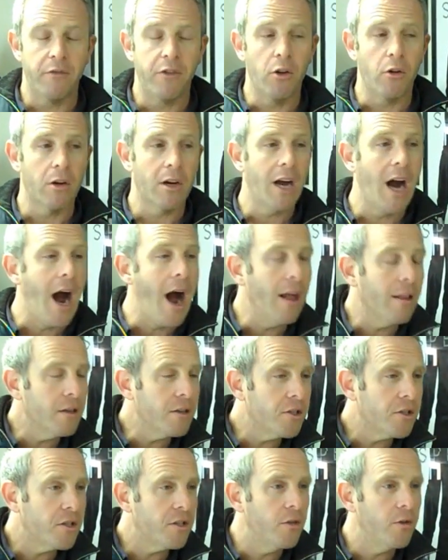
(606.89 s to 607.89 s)
if you're a
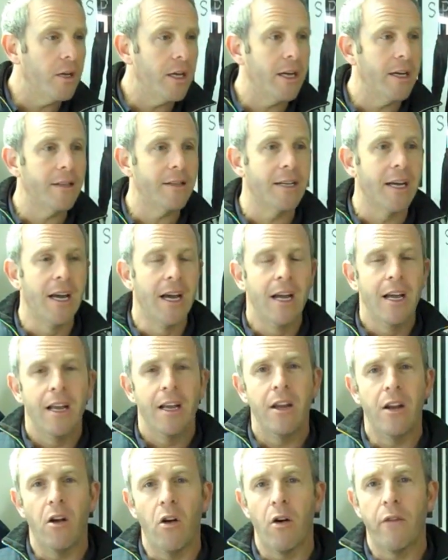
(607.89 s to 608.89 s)
college student,
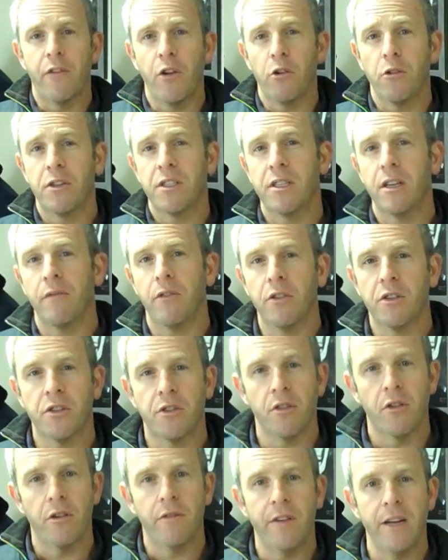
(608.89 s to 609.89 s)
you know, if you're a civil
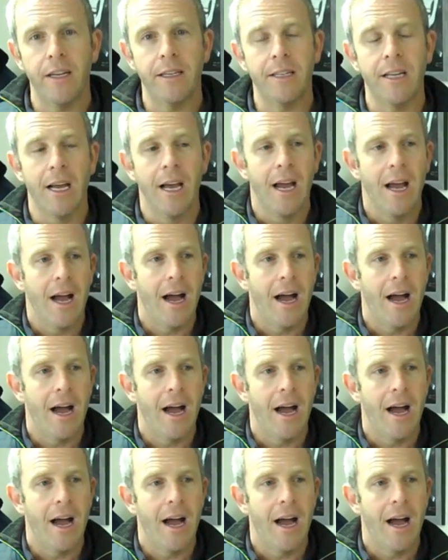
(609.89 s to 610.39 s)
servant,